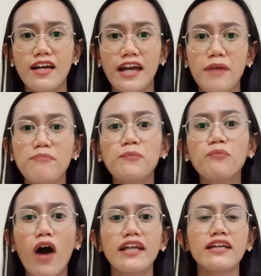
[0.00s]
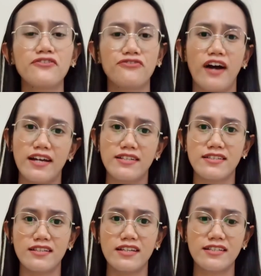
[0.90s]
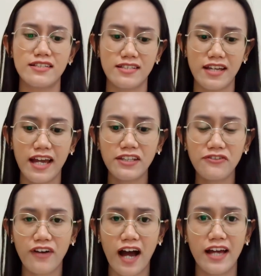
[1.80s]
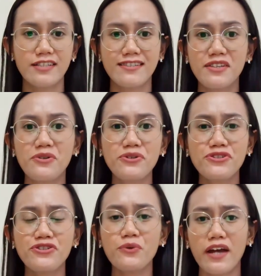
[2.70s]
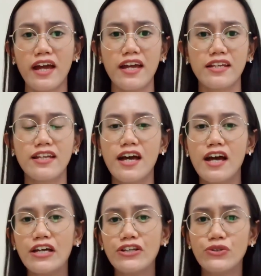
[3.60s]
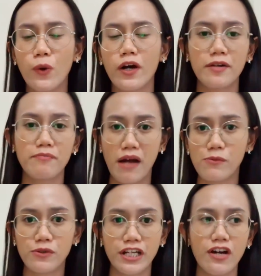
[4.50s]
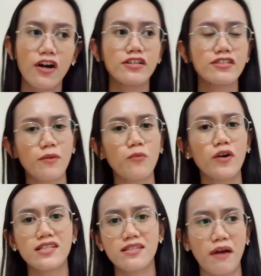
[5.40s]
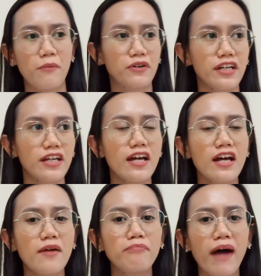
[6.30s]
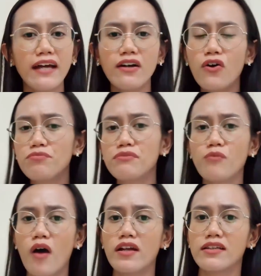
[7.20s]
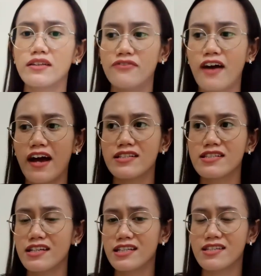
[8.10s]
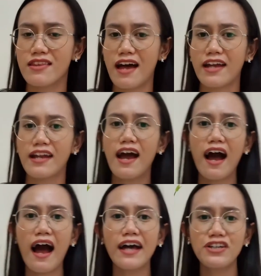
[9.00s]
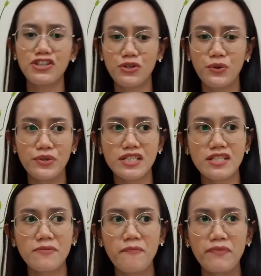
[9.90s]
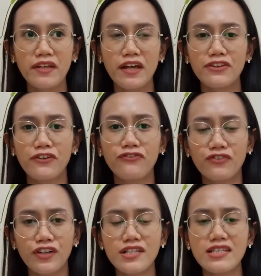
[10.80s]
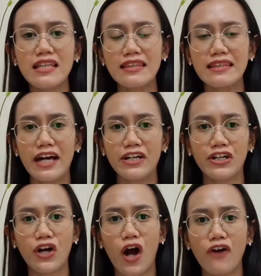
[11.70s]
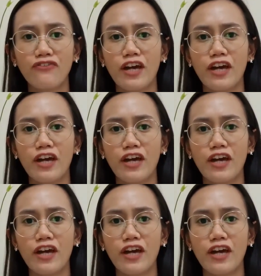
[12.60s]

A mnemonic device is a device used to aid your memory or someone's memory. My own mnemonic device is that I use the first letter of